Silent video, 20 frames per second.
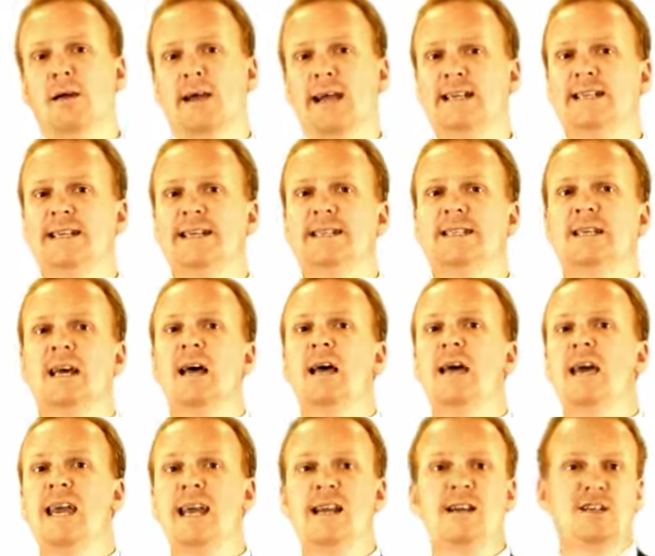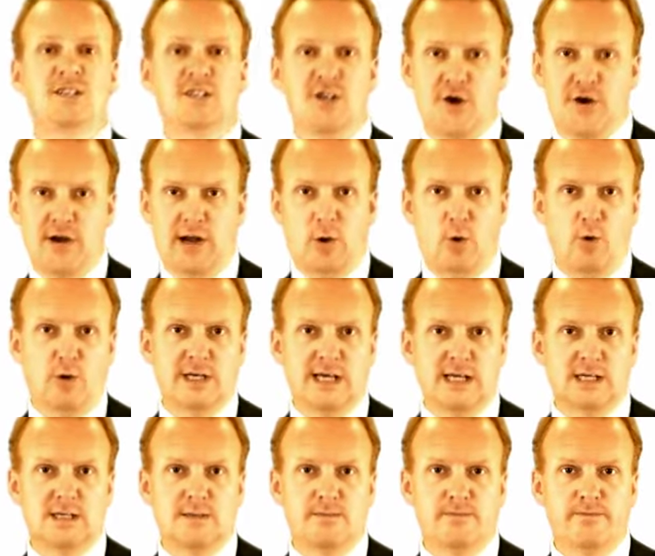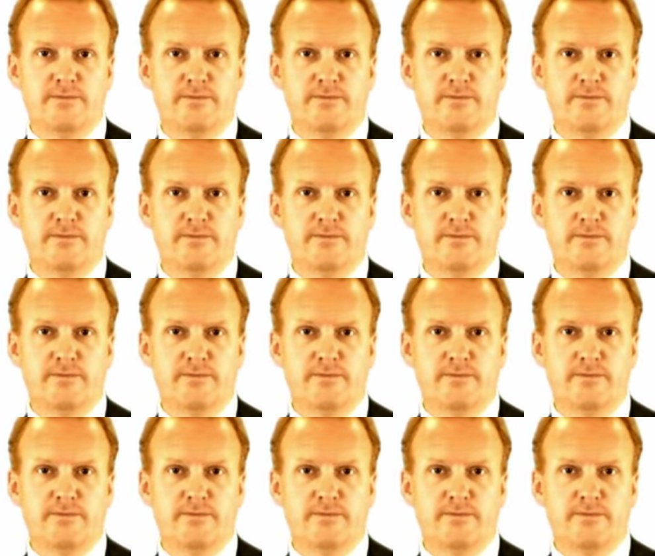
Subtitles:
It is internal audit.